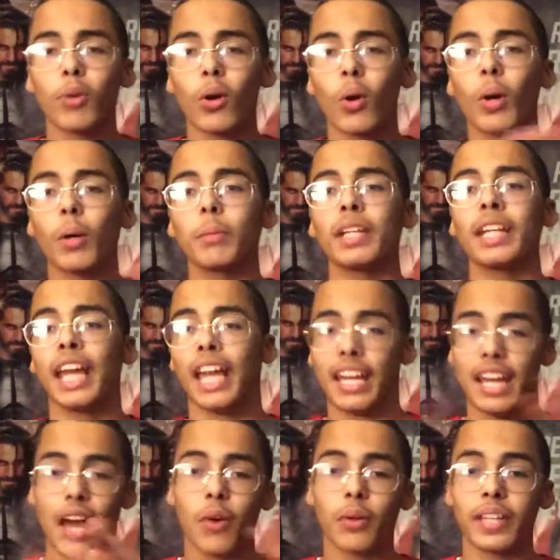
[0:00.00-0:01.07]
Corbin, and
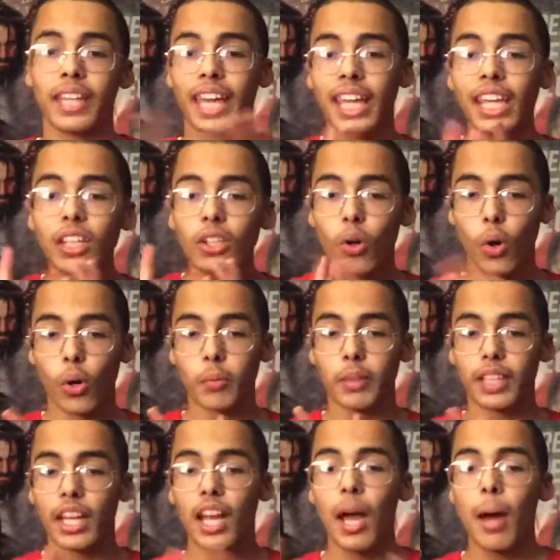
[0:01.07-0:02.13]
now King
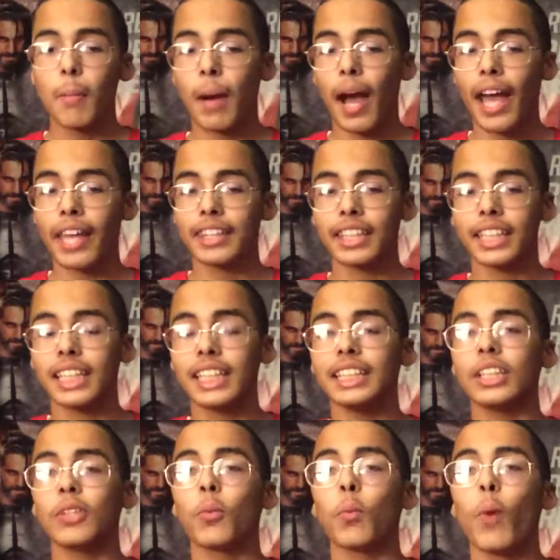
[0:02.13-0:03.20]
Corbin, but I think he
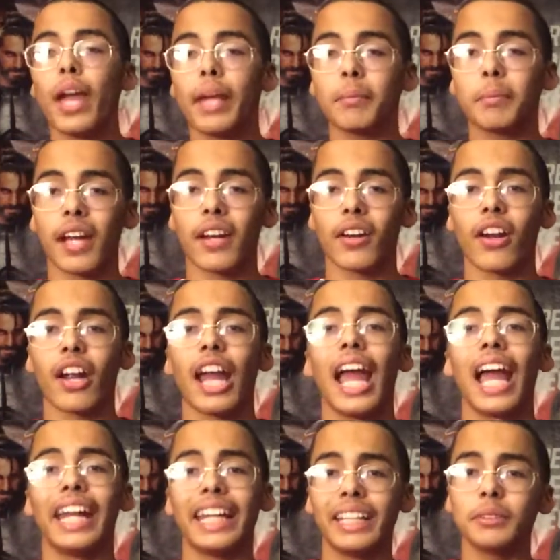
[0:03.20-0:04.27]
did way better,
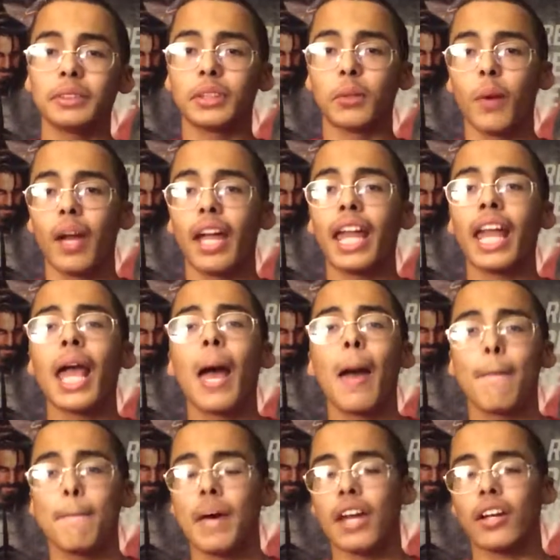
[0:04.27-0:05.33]
and he was a
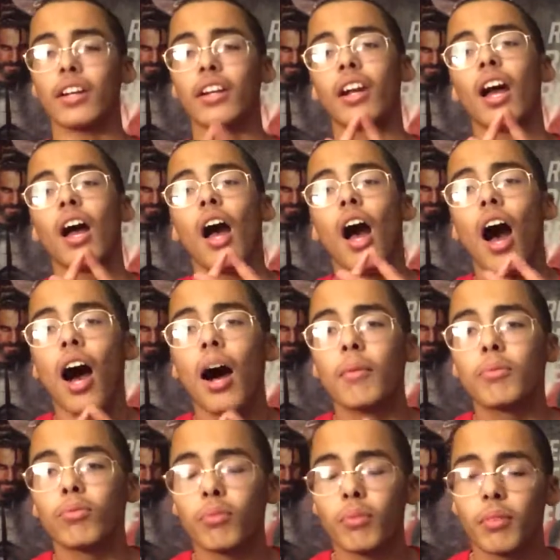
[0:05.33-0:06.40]
better,
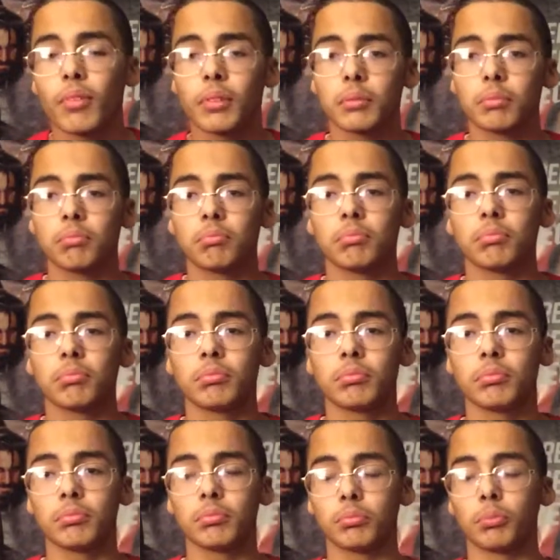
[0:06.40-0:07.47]
um,
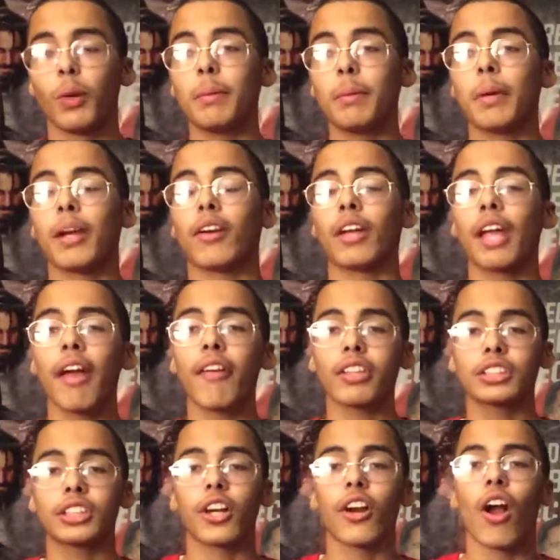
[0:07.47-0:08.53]
way better
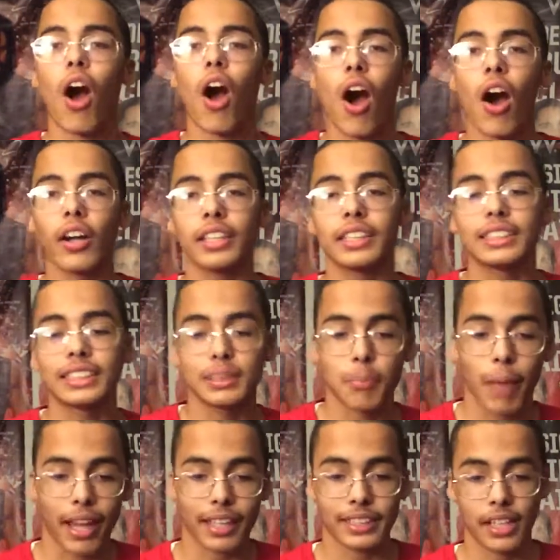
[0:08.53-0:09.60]
character on
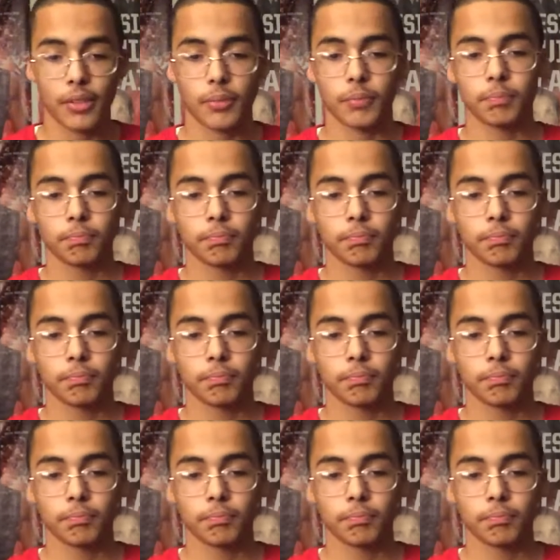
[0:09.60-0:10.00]
SmackDown.